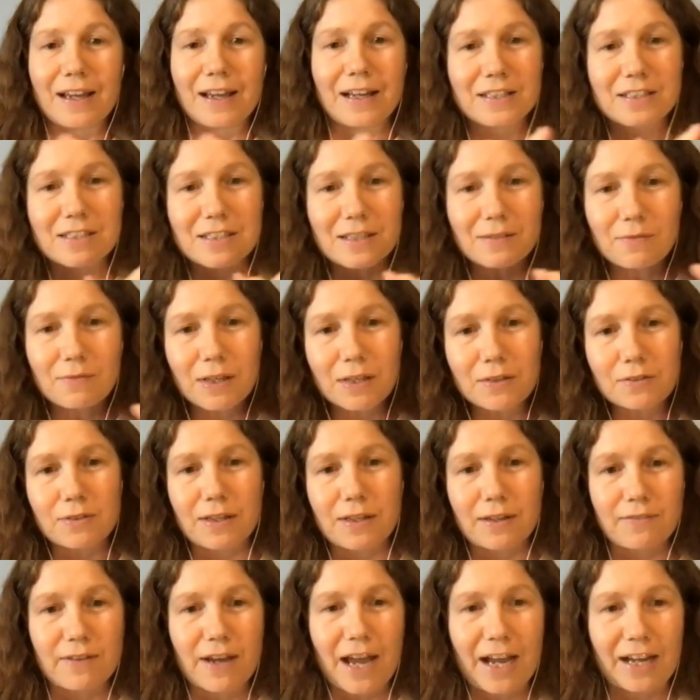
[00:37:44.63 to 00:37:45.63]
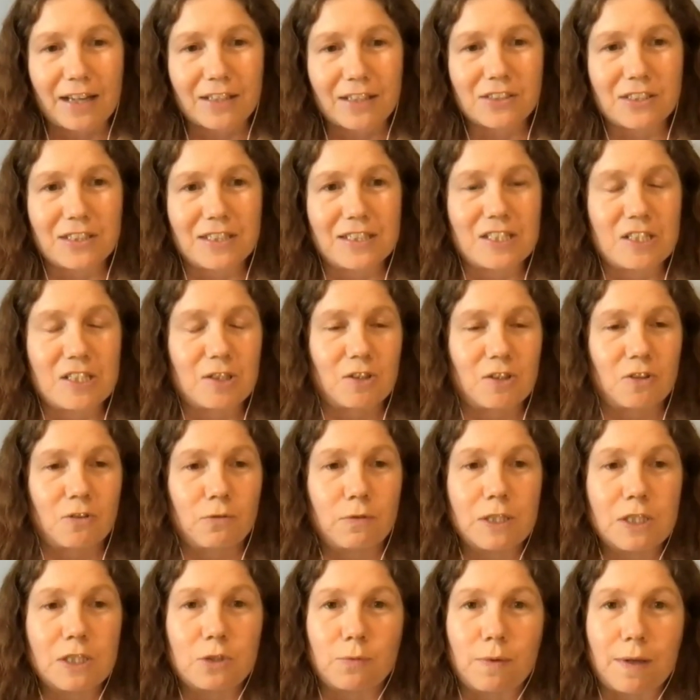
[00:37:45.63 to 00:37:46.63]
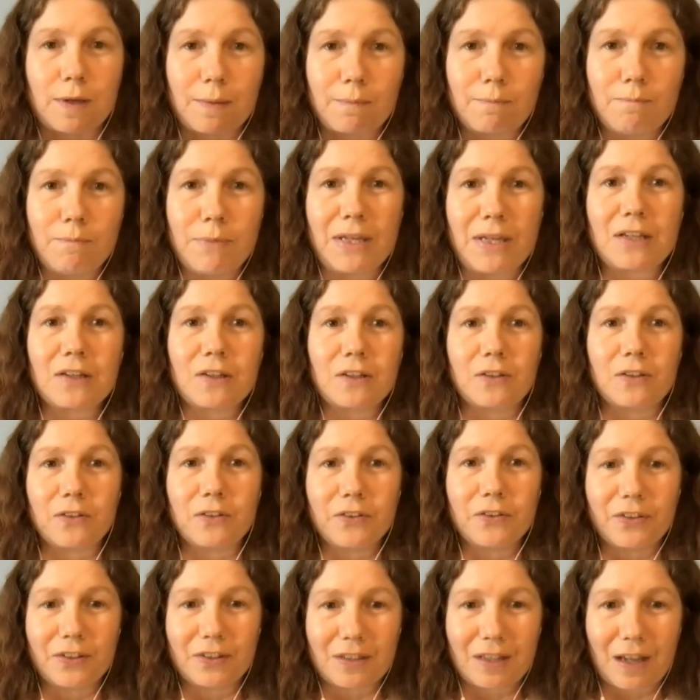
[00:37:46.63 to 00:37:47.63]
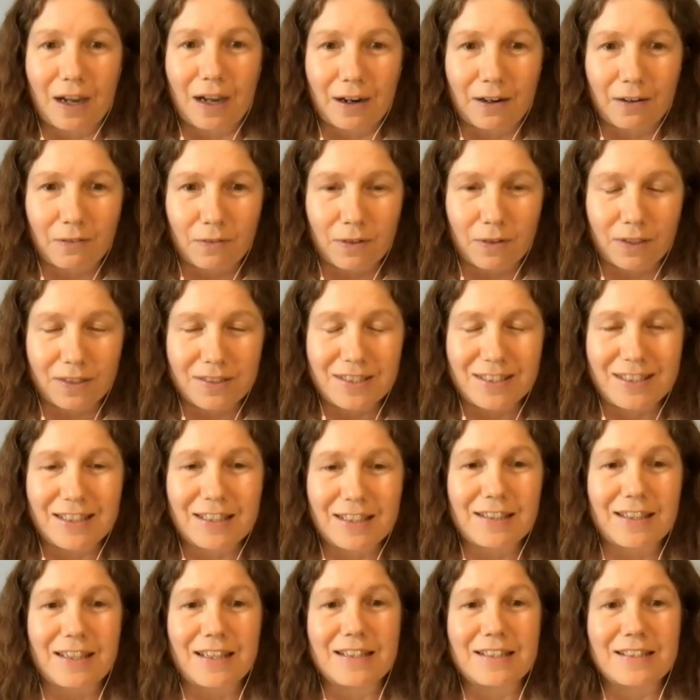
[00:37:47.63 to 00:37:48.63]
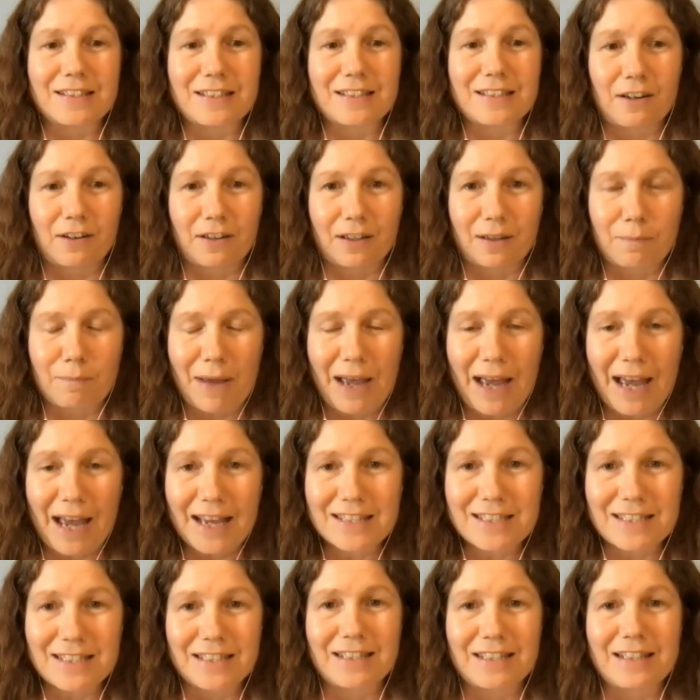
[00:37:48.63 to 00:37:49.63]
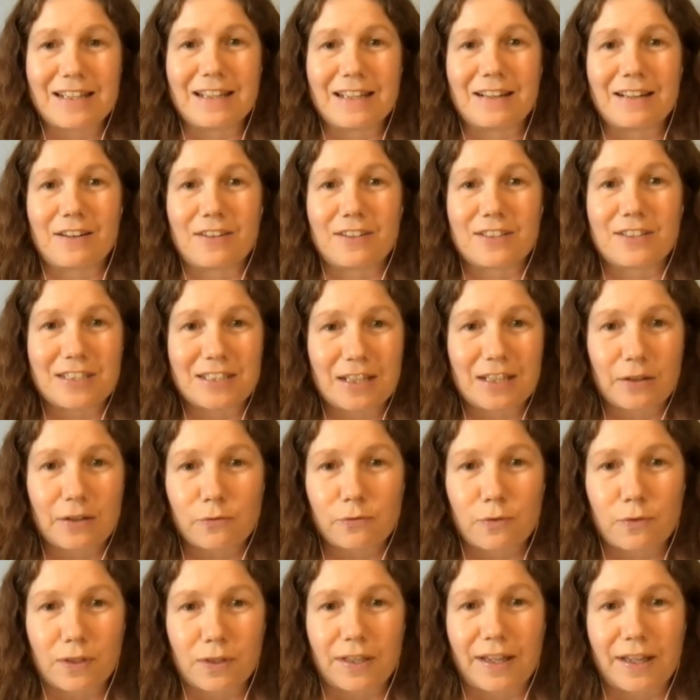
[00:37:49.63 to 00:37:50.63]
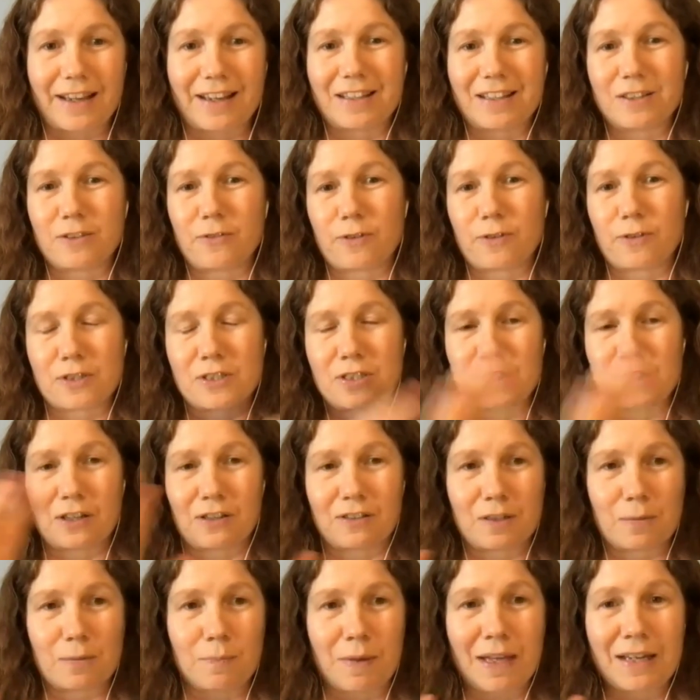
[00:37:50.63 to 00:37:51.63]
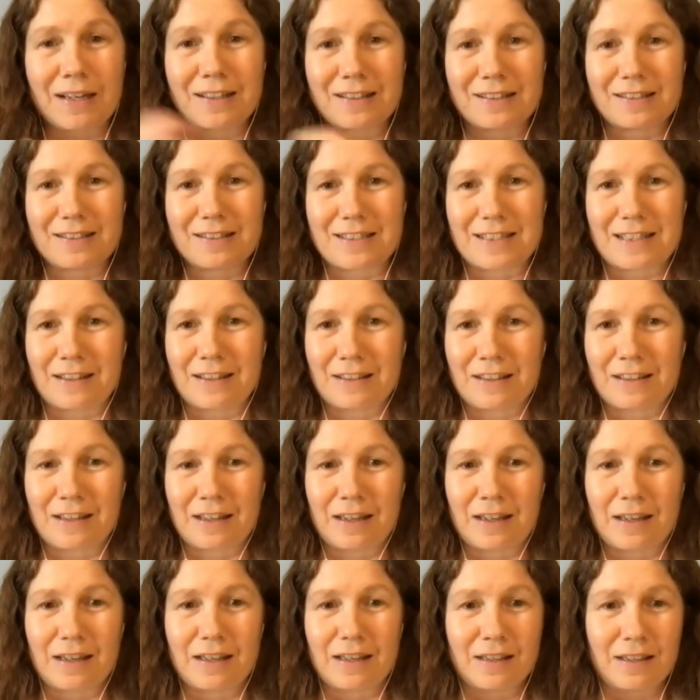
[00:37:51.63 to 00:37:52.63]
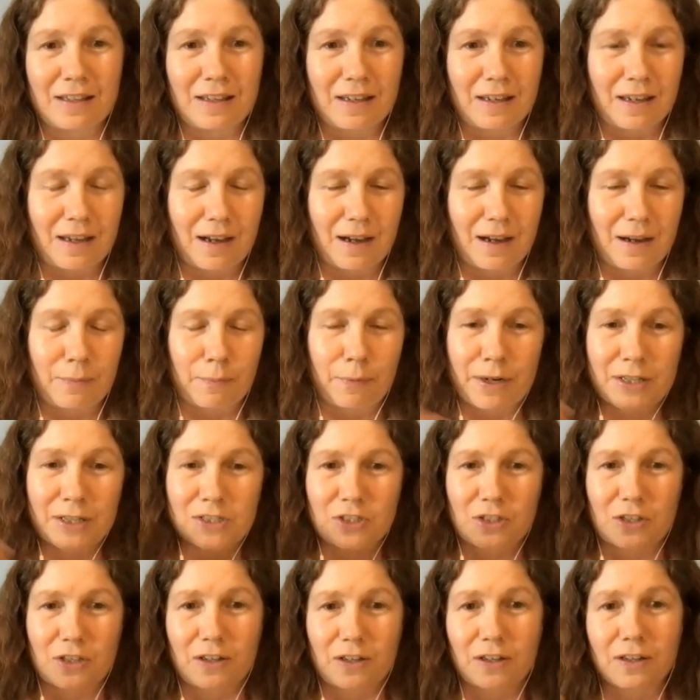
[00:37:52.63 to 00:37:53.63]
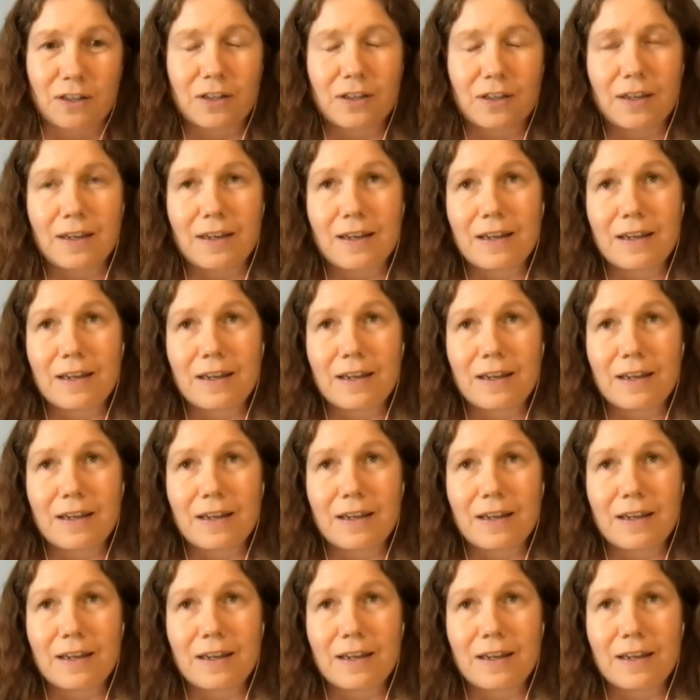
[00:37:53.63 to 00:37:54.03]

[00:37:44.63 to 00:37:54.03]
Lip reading: And sometimes we have actions through which we build our resilience and our capacity and our self-reliance versus our dependency on the oppressor.